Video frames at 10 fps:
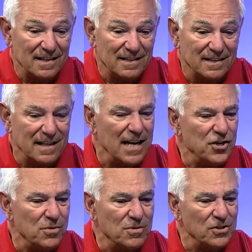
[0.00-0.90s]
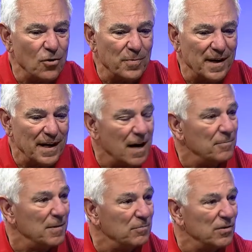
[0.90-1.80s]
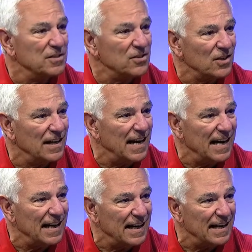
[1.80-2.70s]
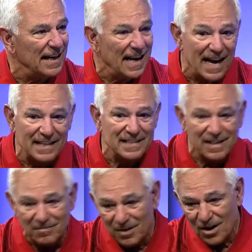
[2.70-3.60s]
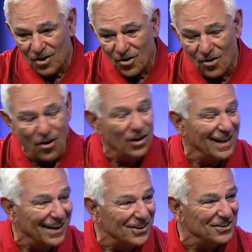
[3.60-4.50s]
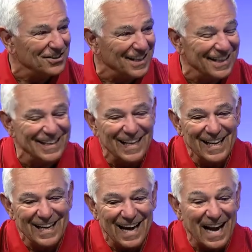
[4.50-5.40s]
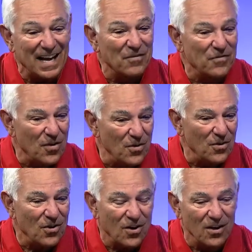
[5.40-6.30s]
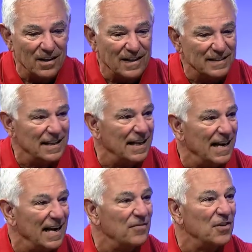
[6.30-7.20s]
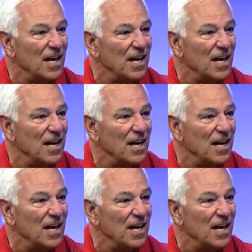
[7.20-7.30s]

station was opening up in Bristol, Connecticut, and it had some call letters. And I got a phone call. They said, hey, if you're